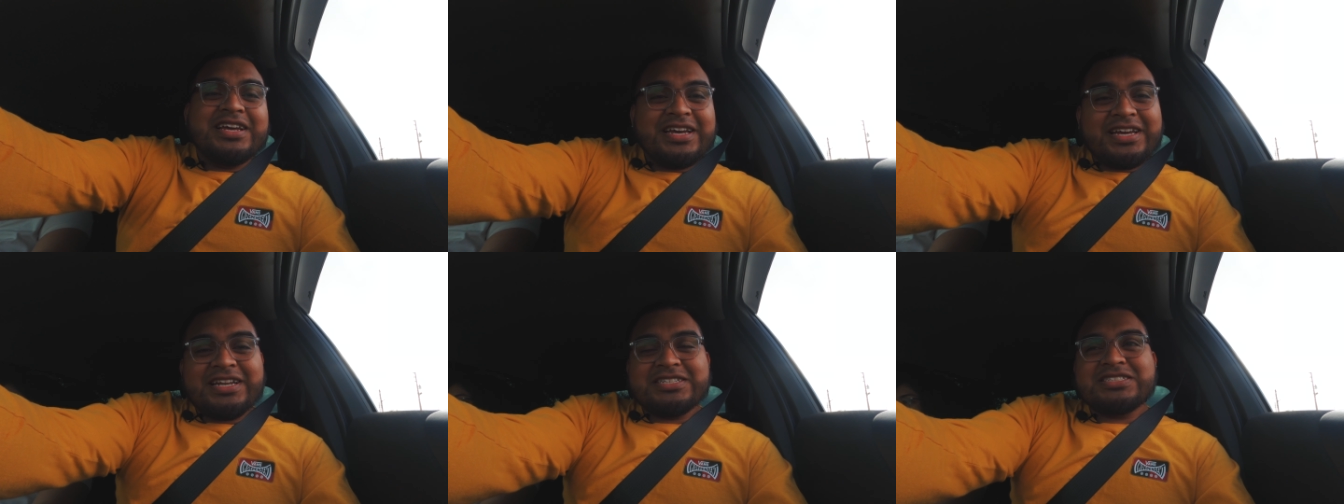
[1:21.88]

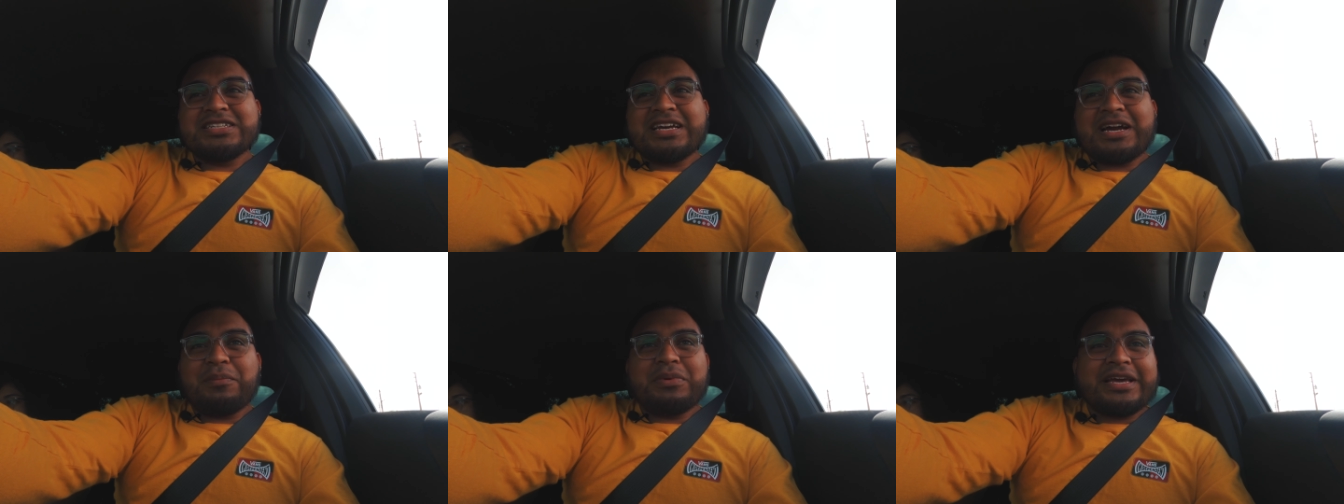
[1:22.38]
and it's like
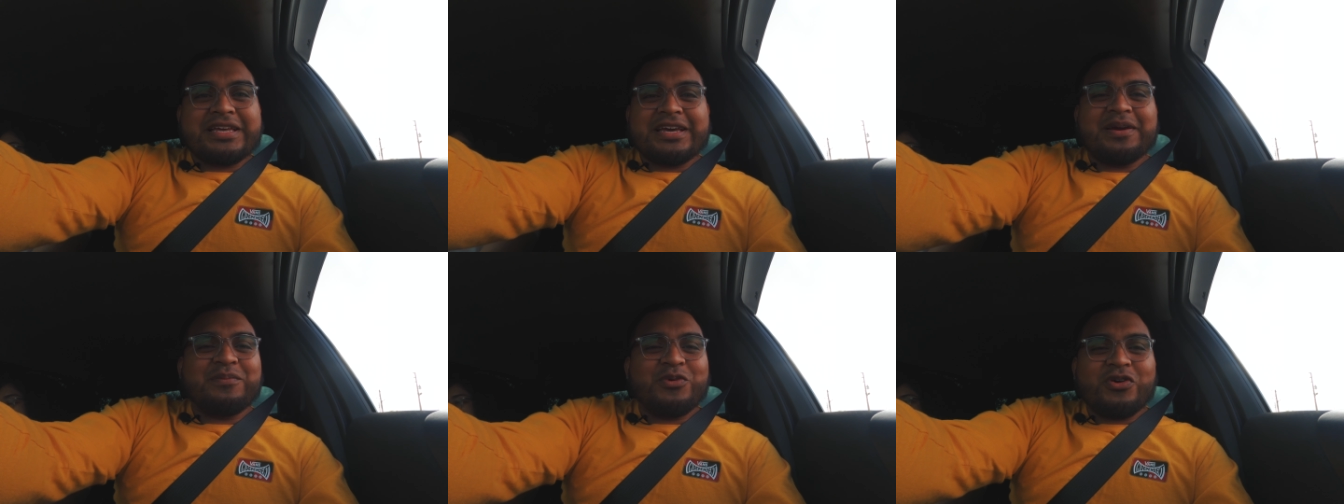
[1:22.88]
i'm liking
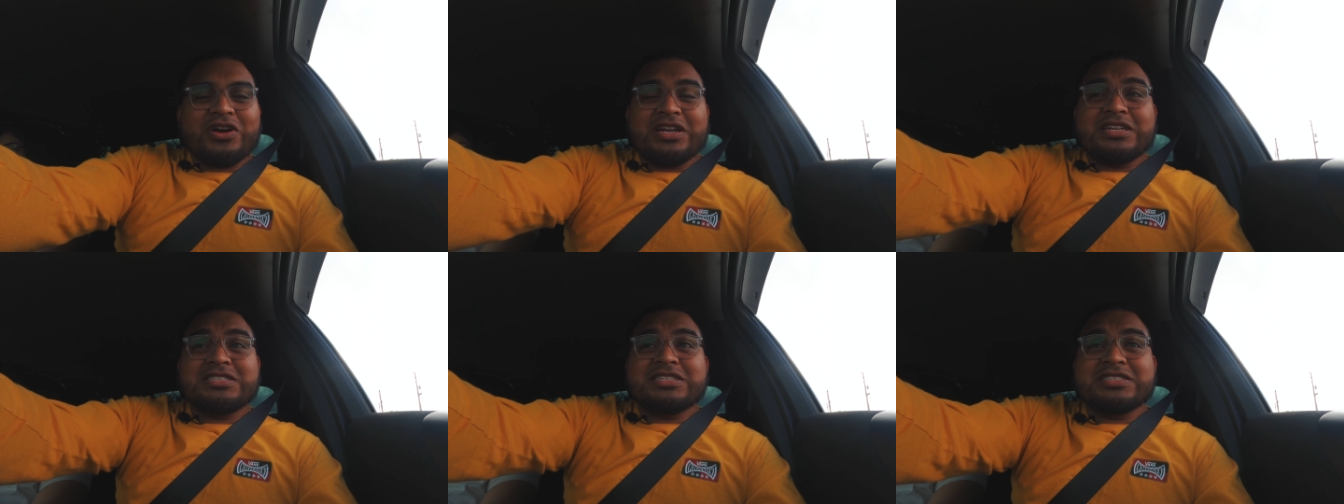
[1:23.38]
it more
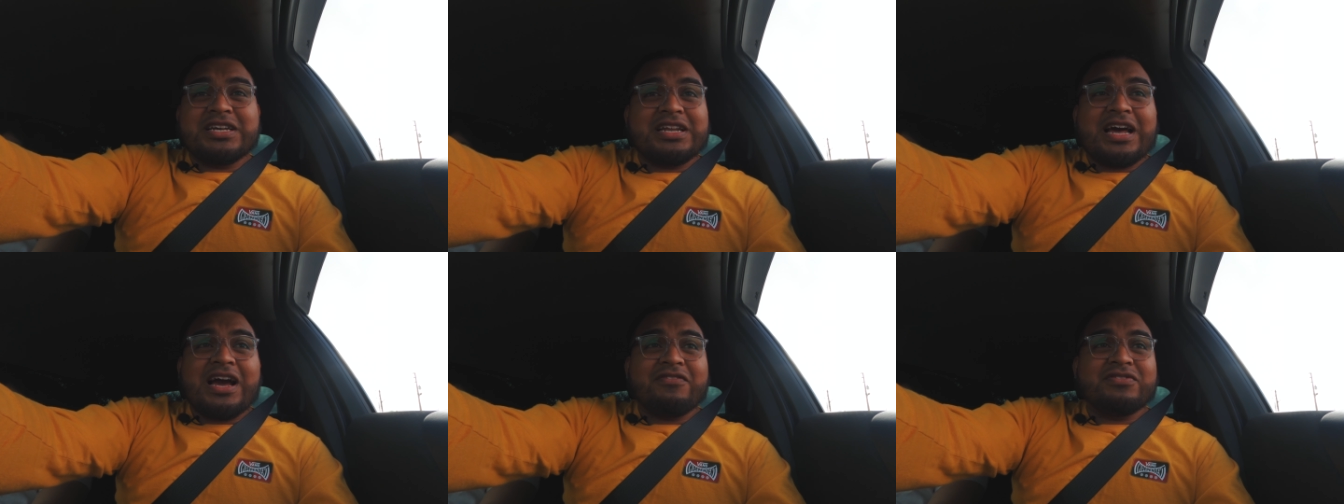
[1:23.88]
and since then
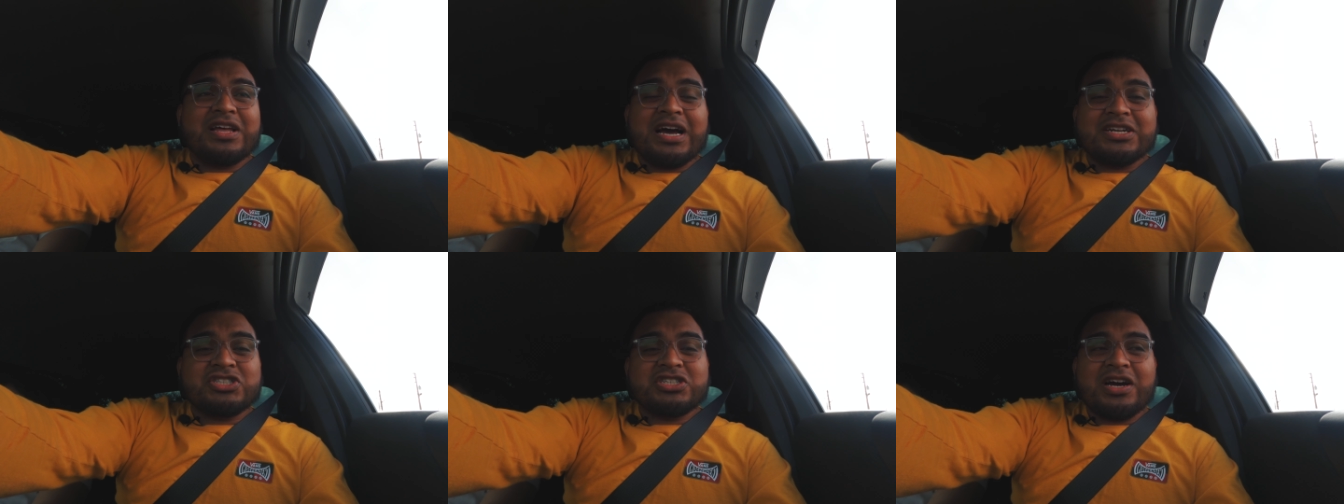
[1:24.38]
i have
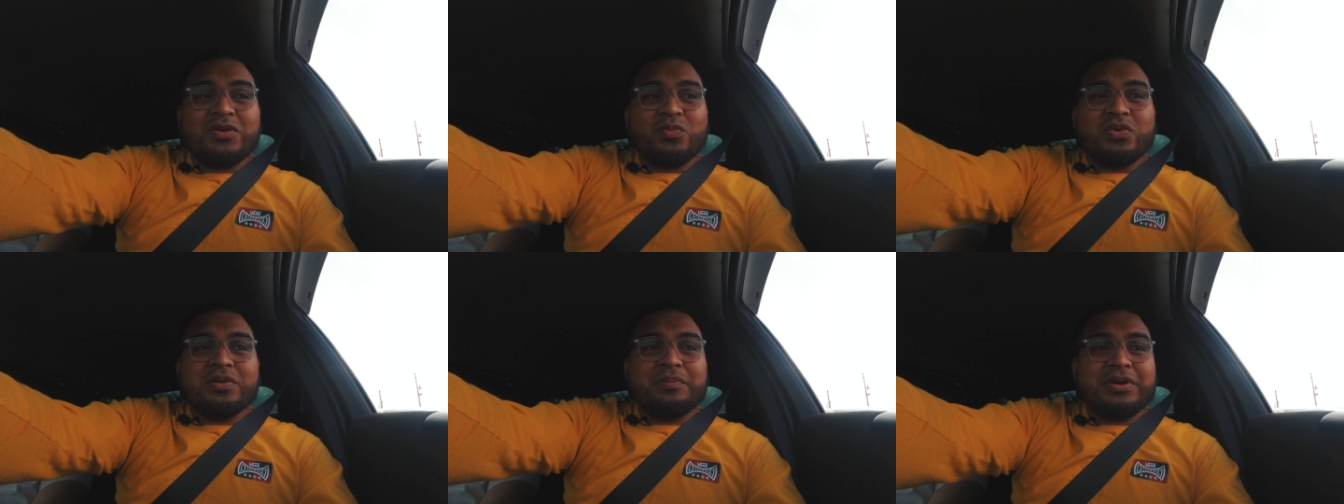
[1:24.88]
not shot
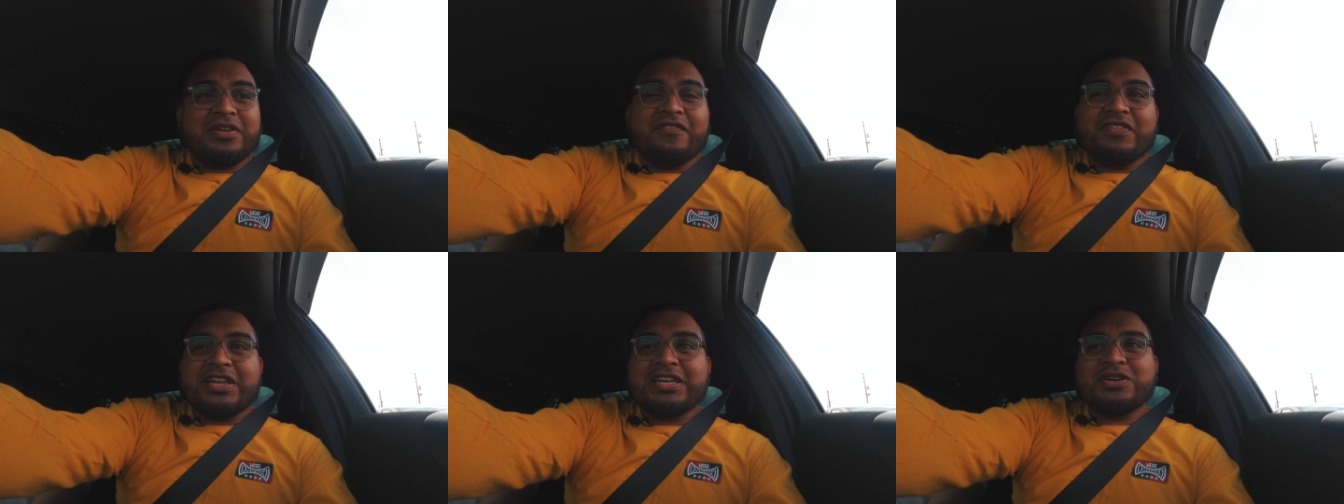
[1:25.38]
one bit of
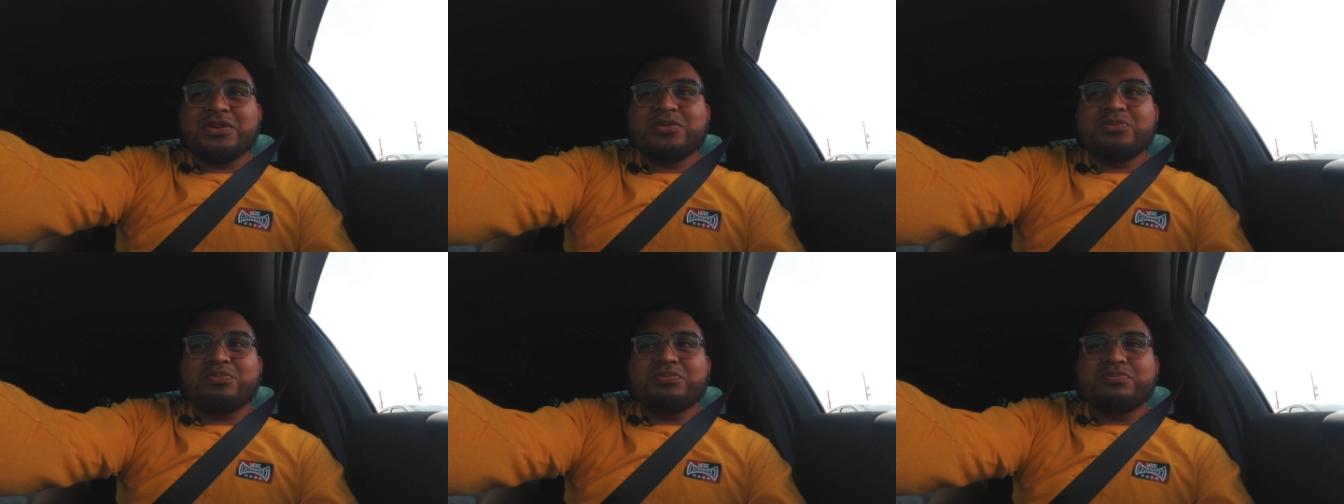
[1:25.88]
video